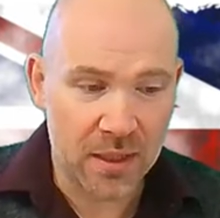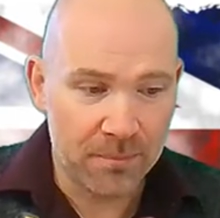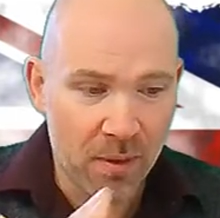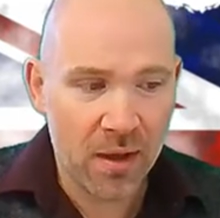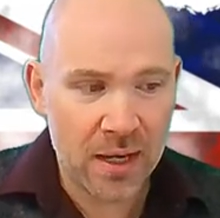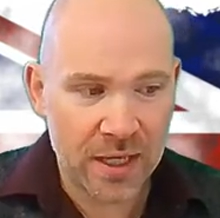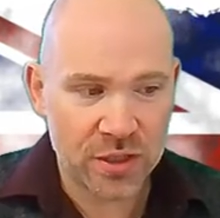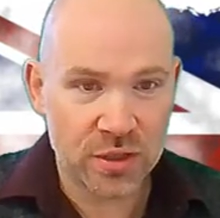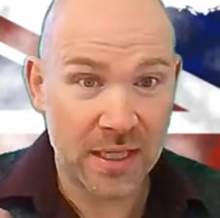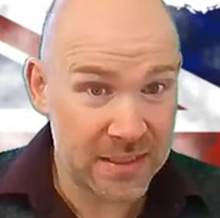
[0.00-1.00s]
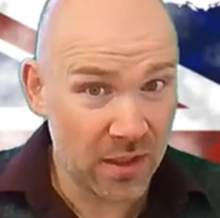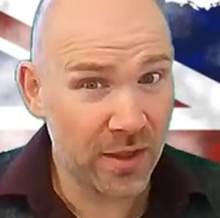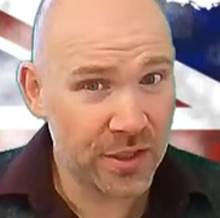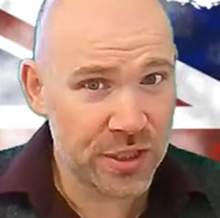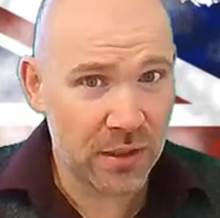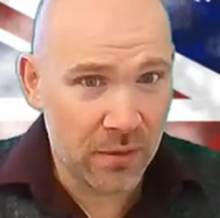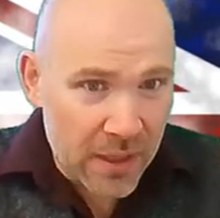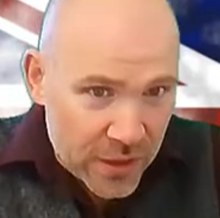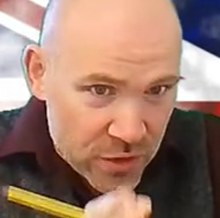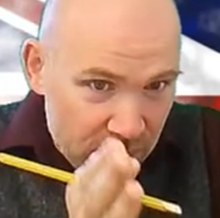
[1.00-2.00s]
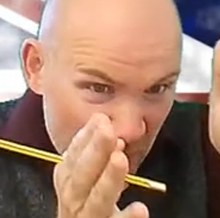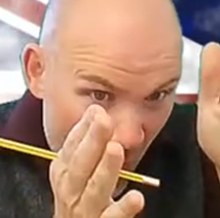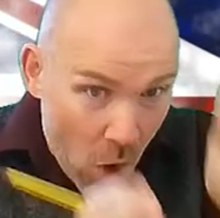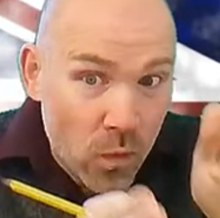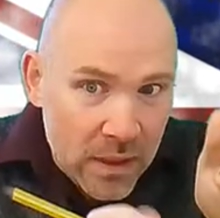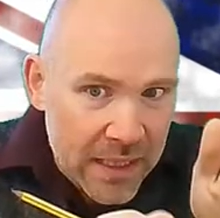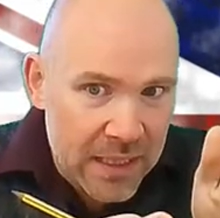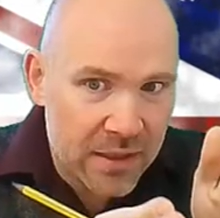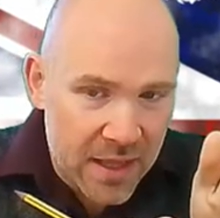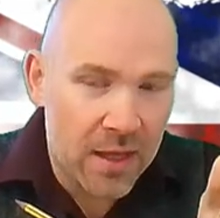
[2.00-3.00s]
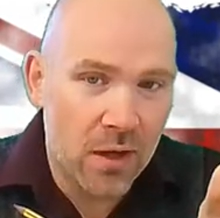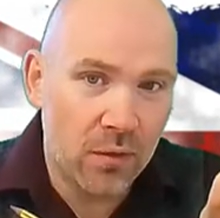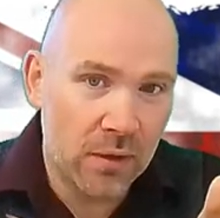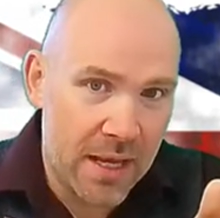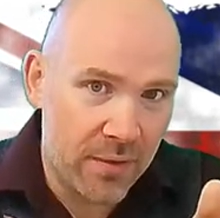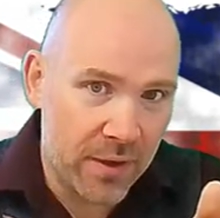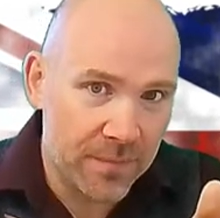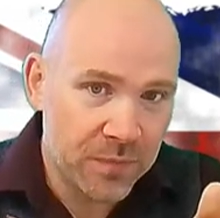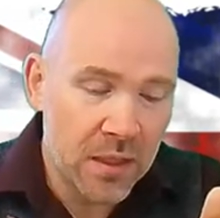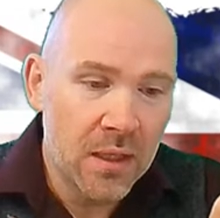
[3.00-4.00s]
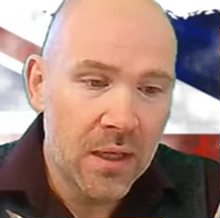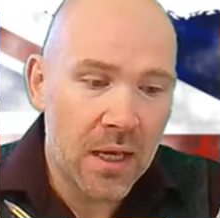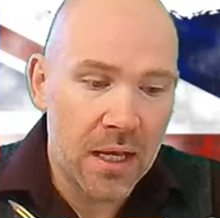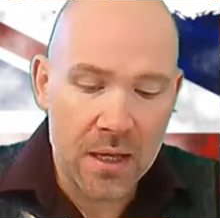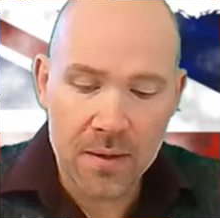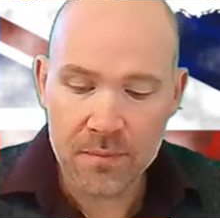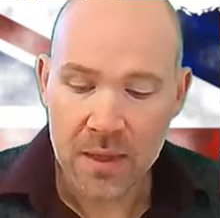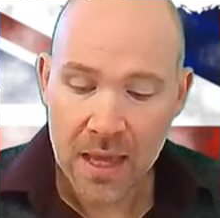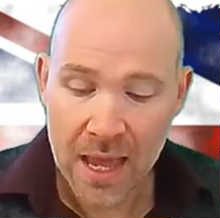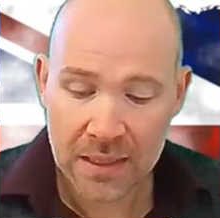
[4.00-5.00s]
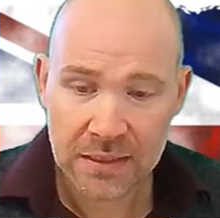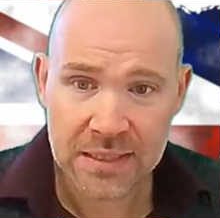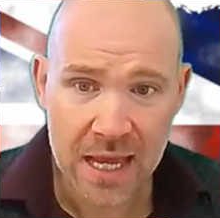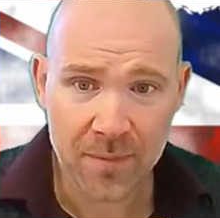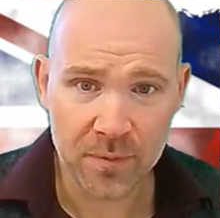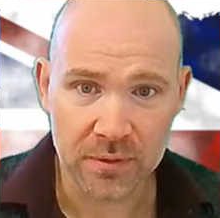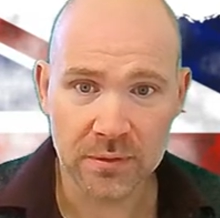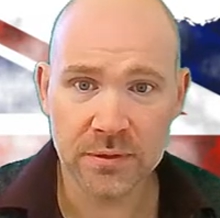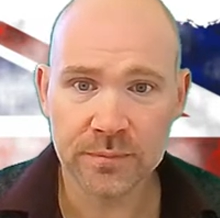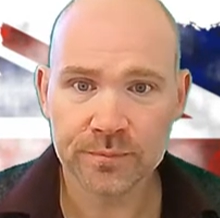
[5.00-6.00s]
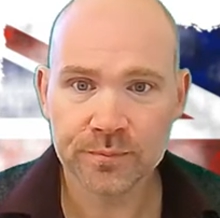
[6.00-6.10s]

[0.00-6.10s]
And a by-election is like a general election, but only in that local area. Um, and it's happened,